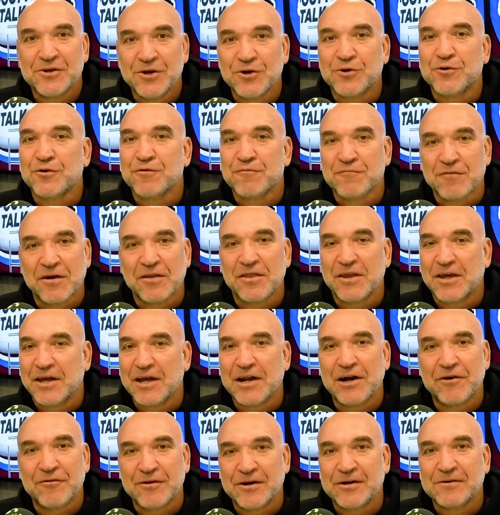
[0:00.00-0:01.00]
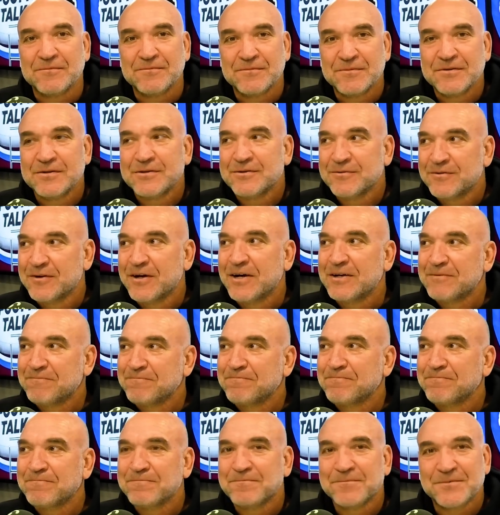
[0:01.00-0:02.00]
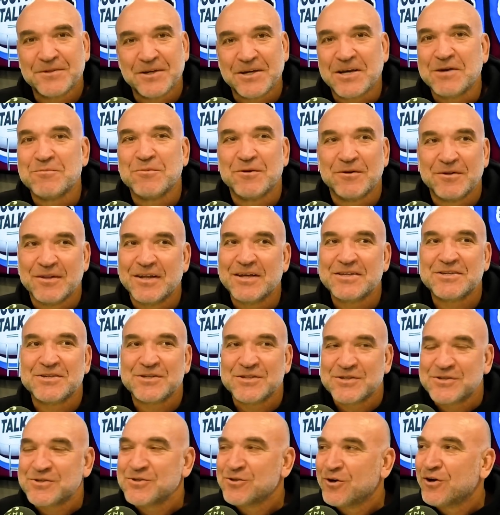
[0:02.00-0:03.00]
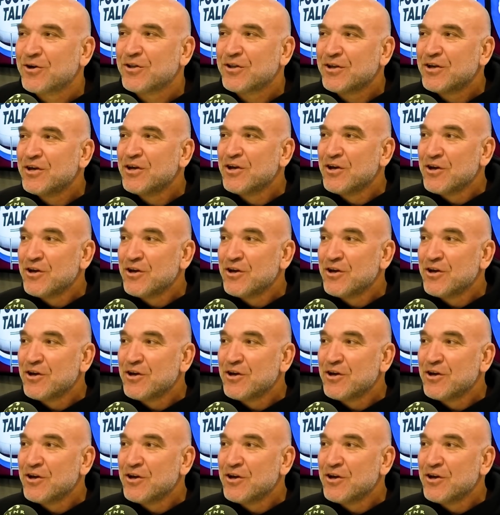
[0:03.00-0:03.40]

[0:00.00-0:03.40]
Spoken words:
You couldn't run the NRL, right? So come on, let's just not